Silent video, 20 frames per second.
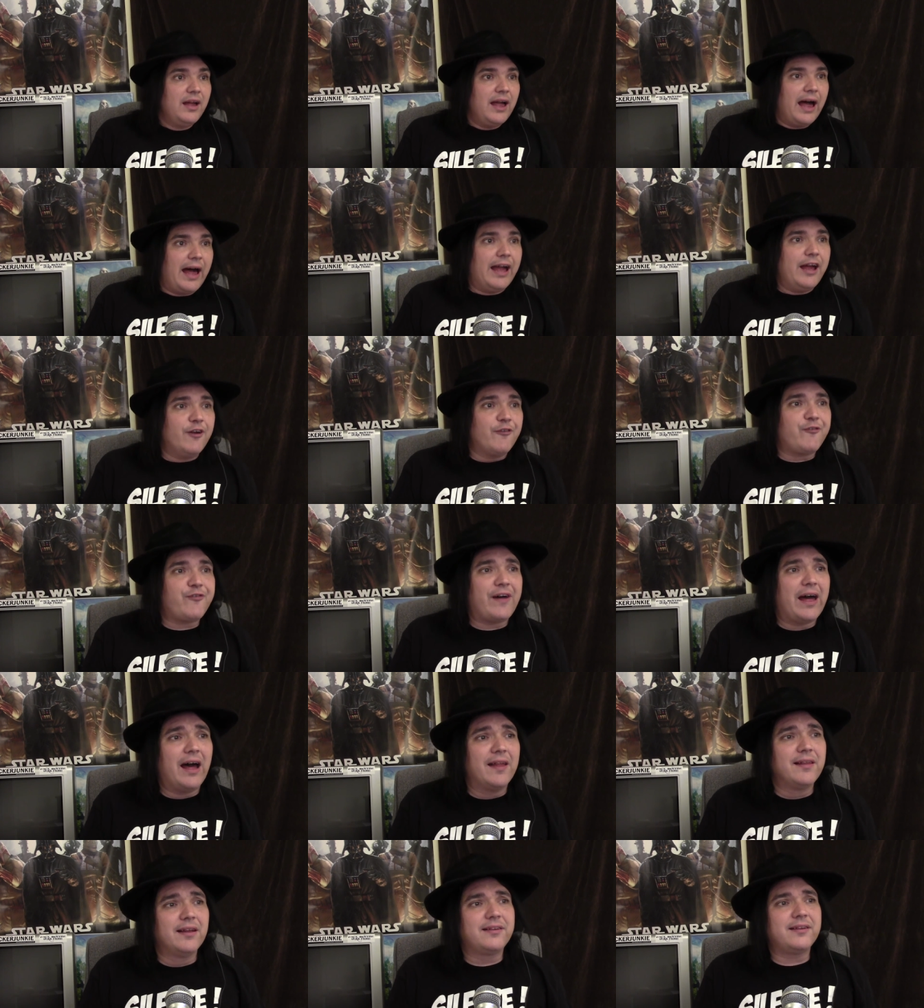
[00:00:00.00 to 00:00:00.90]
I have
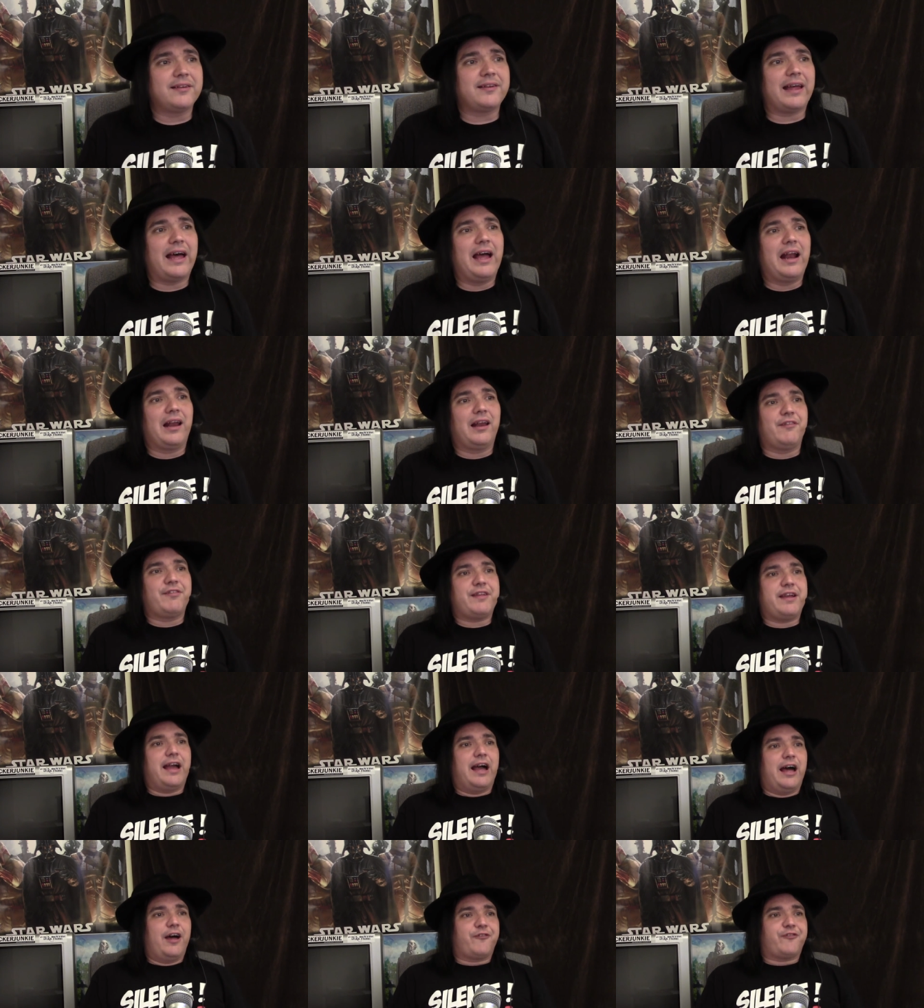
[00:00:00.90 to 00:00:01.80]
found that the title of the
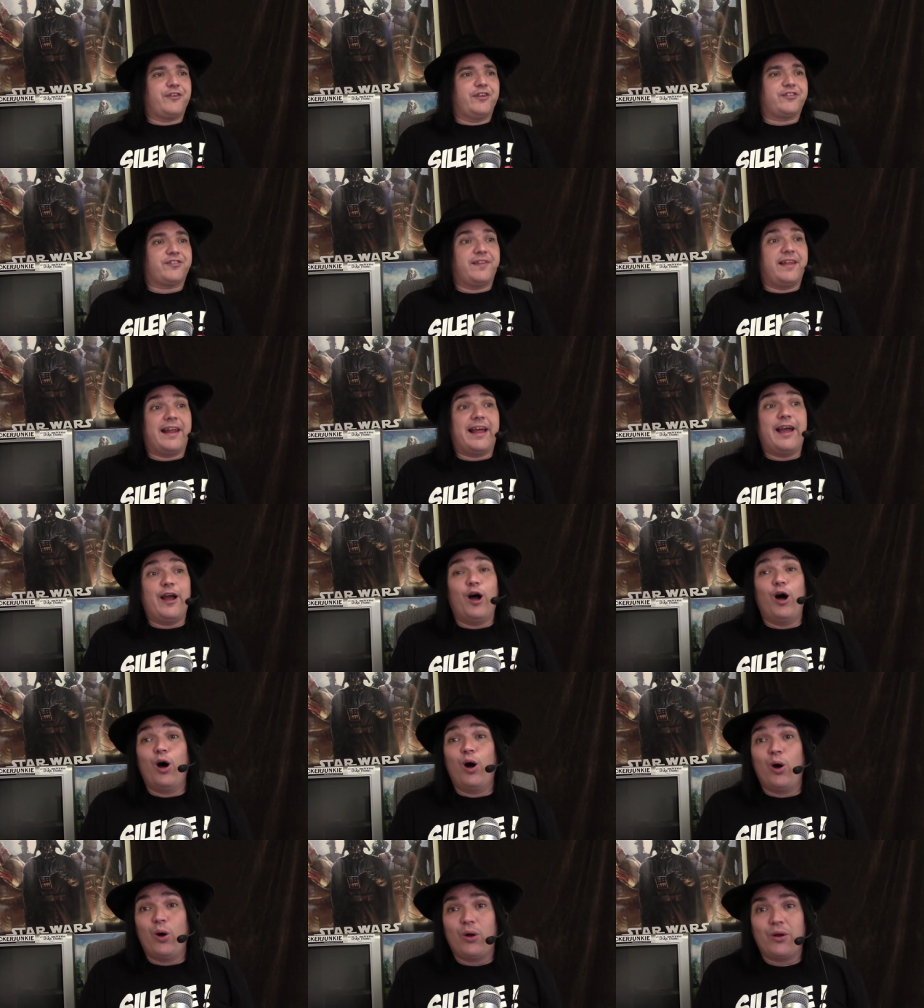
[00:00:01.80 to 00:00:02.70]
office that I
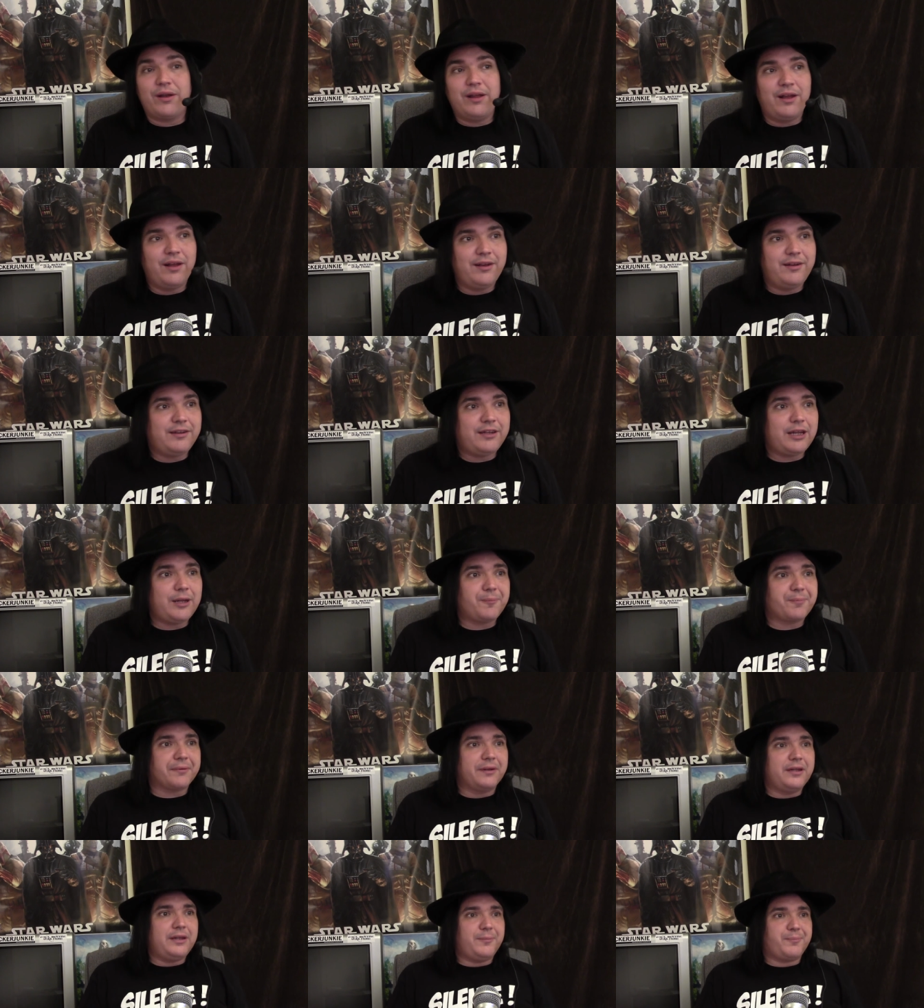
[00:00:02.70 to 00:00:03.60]
hold
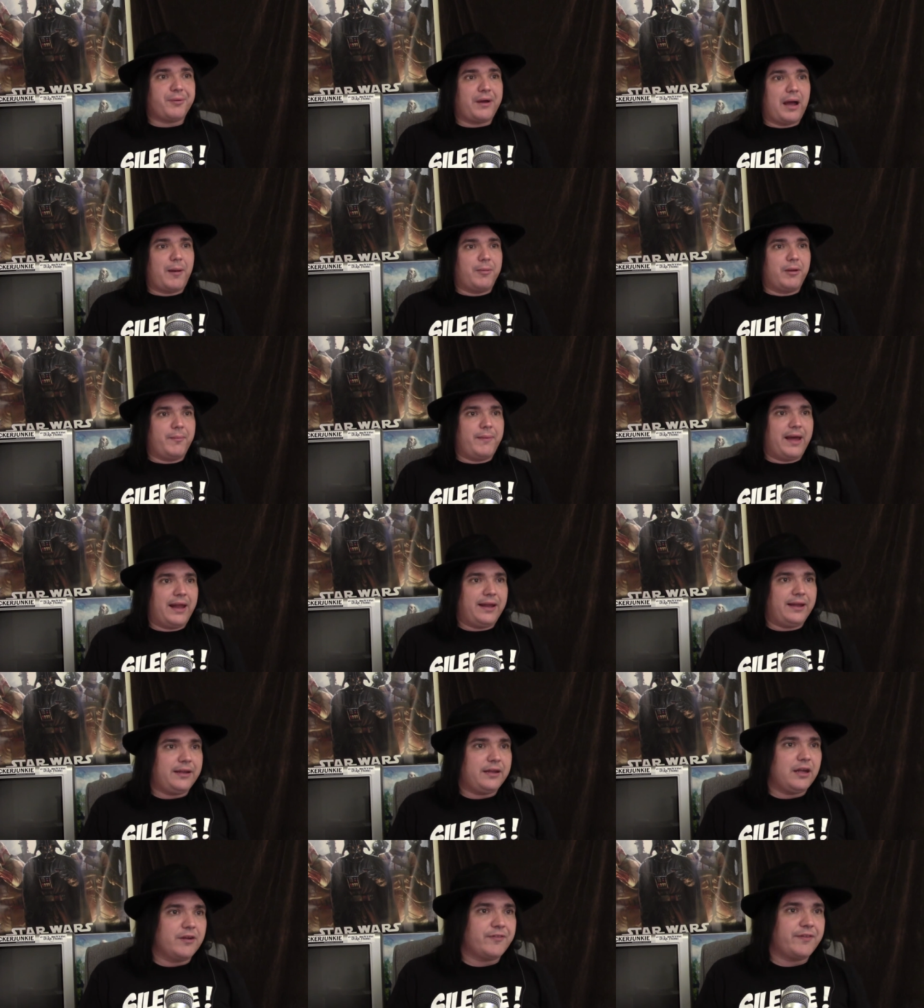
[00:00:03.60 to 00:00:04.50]
deeply
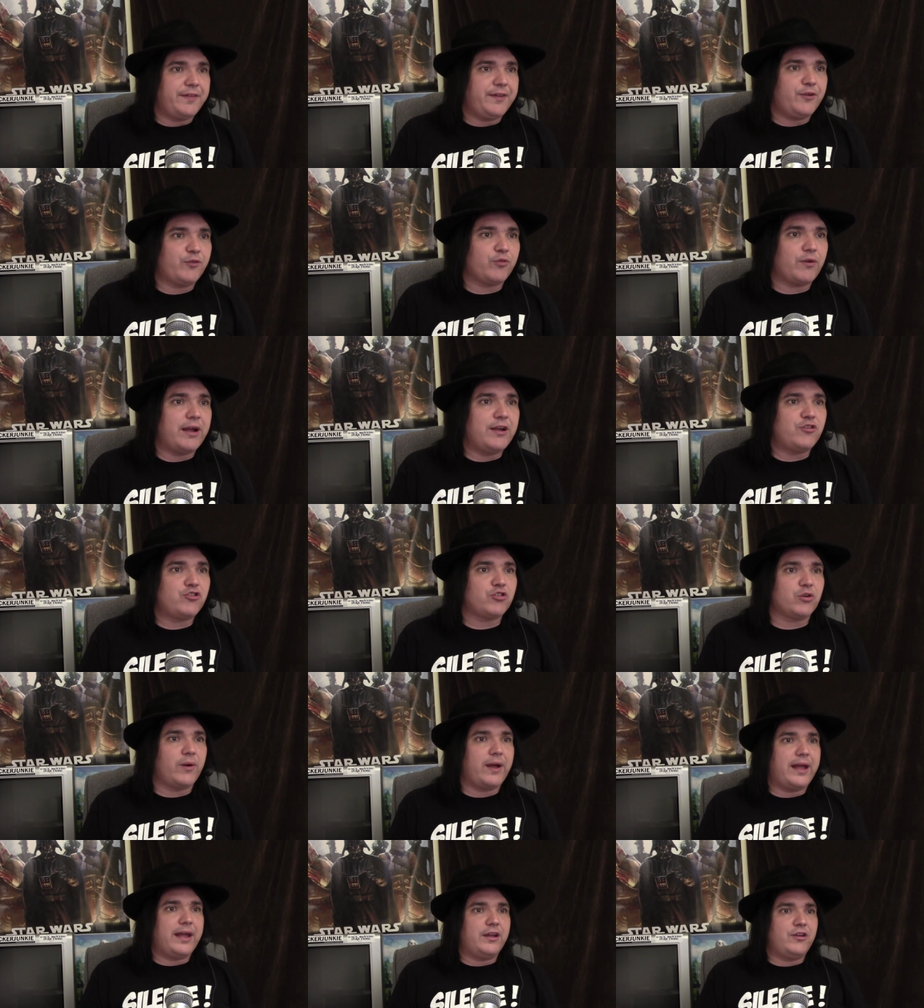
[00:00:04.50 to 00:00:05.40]
problematic, given the
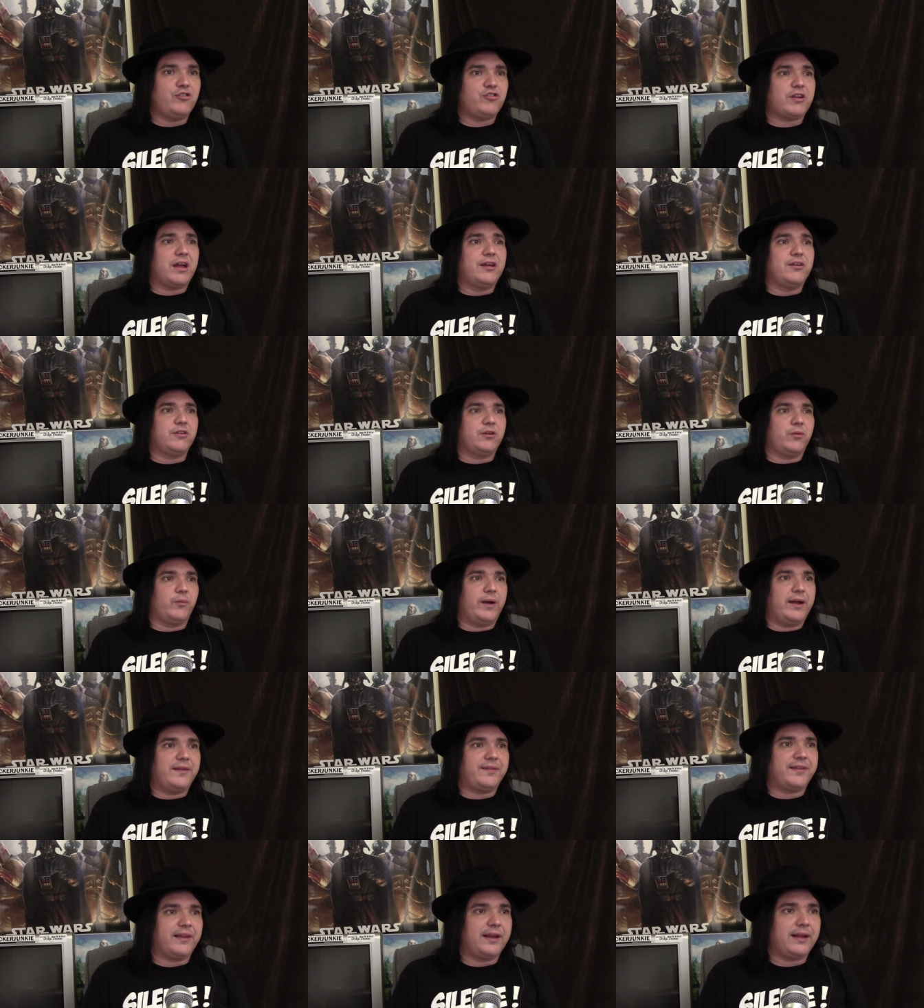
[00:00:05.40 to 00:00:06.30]
racial and gendered
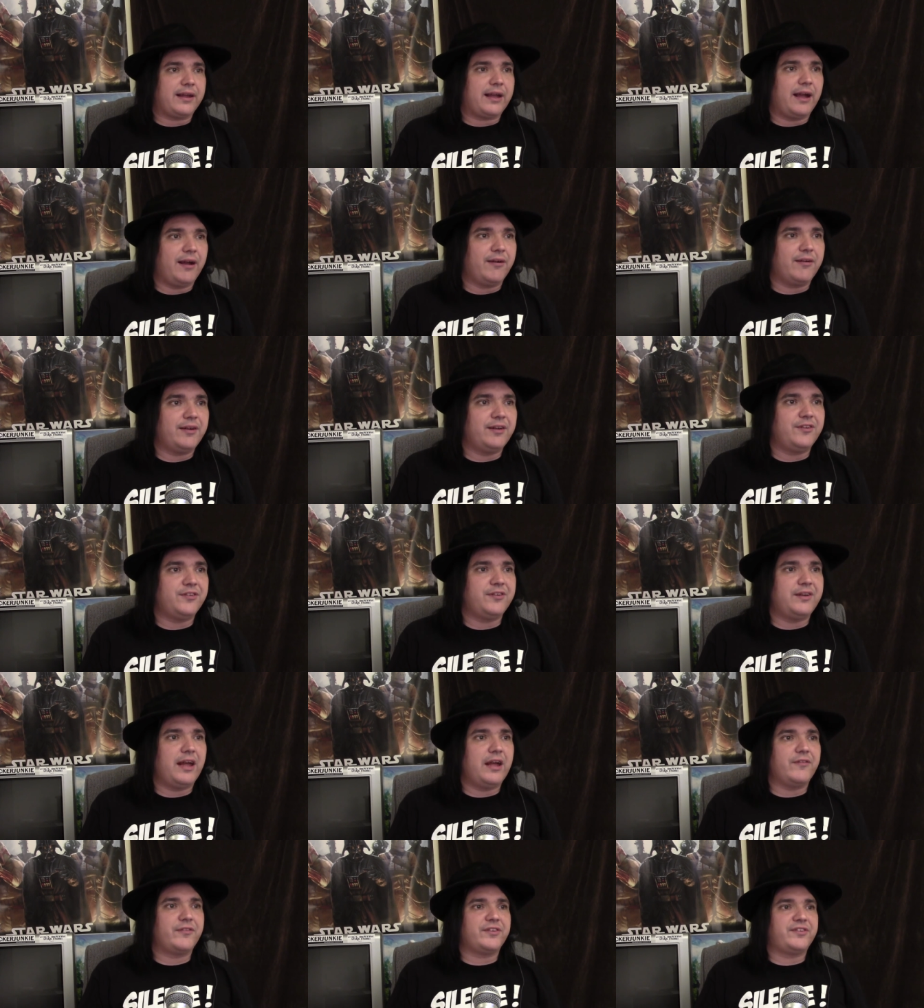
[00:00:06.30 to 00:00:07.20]
weight that it carries,
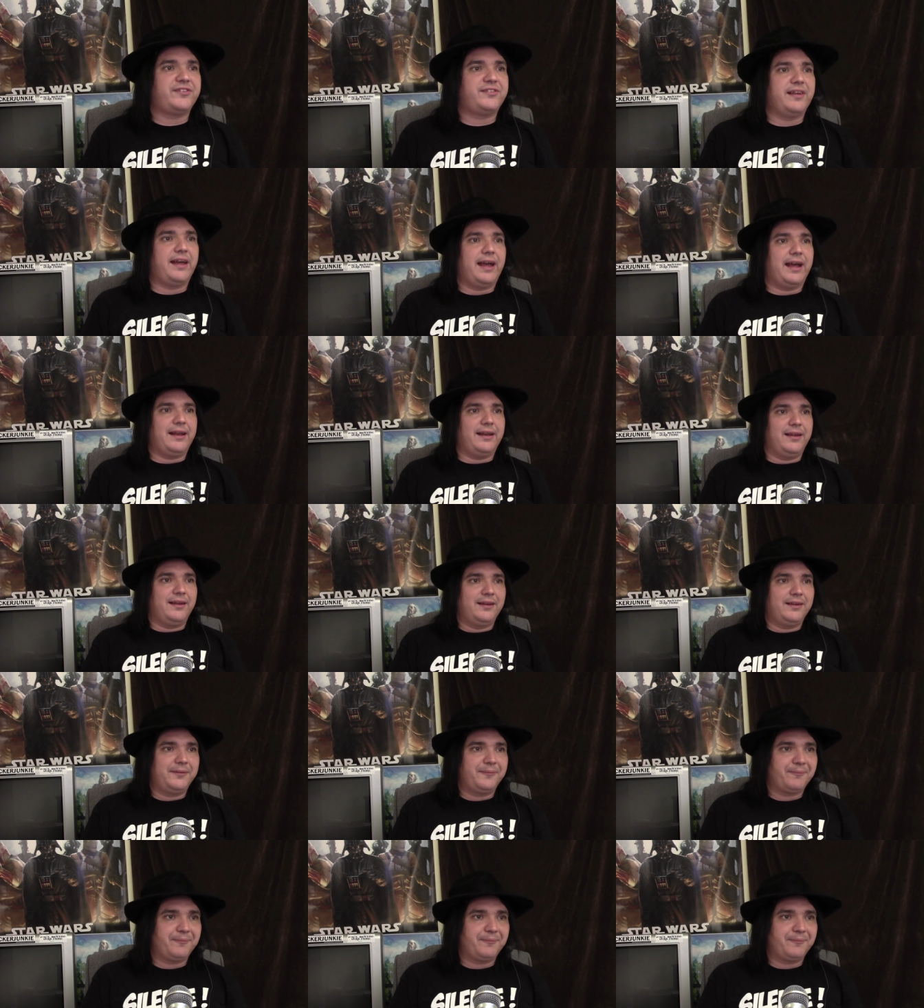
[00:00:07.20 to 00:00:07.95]
Davis said.